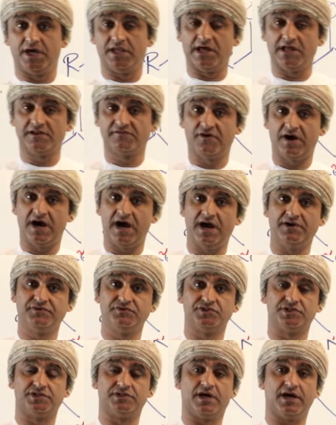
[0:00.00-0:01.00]
an alpha
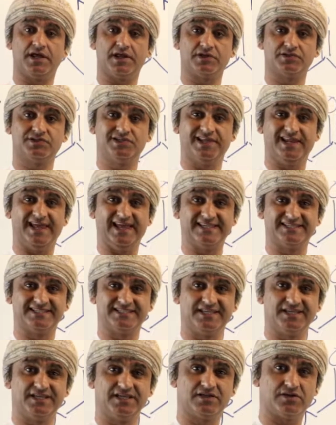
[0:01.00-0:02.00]
hydrogen, are actually
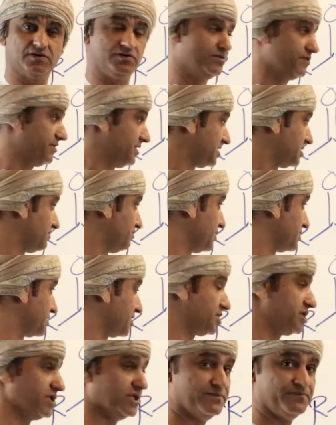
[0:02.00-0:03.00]
acidic on this
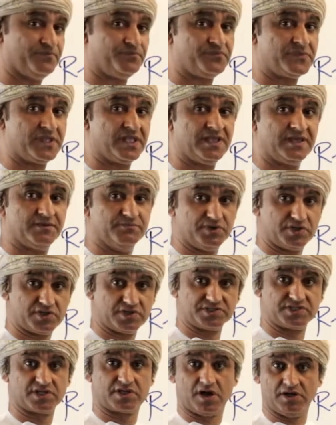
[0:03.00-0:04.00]
position
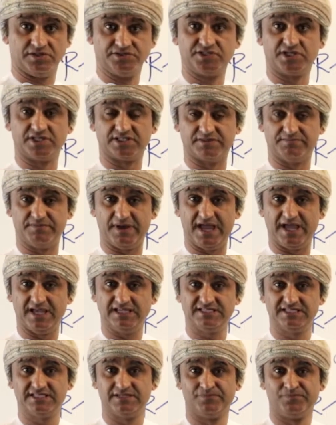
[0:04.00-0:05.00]
because the conjugate
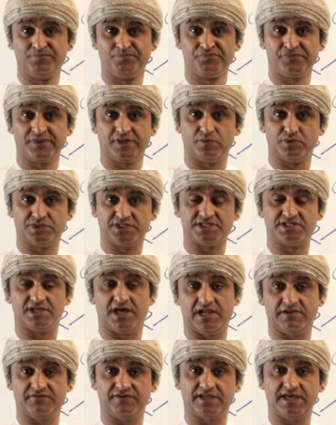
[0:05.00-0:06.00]
base, which is the
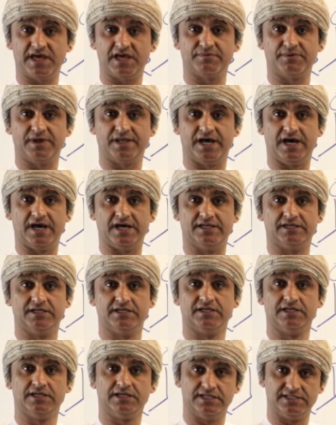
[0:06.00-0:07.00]
alpha carbanion,
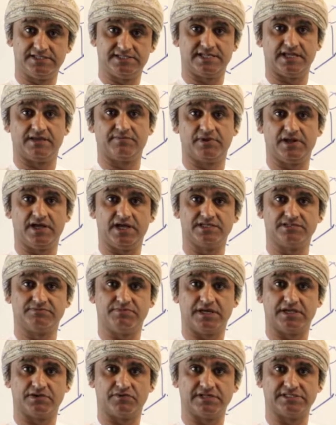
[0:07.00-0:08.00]
is stabilized
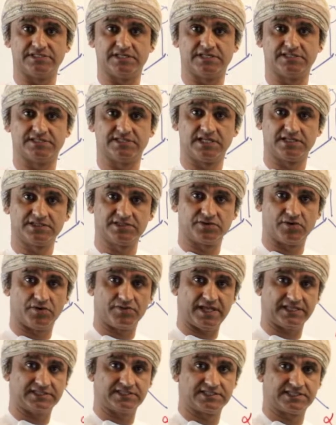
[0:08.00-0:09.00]
by resonance. Let's draw
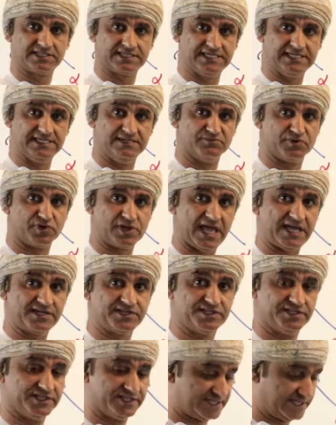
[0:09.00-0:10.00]
that scheme,
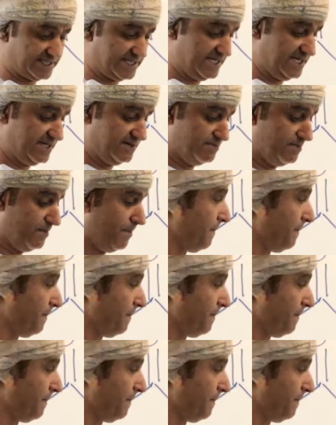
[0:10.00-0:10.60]
reaction scheme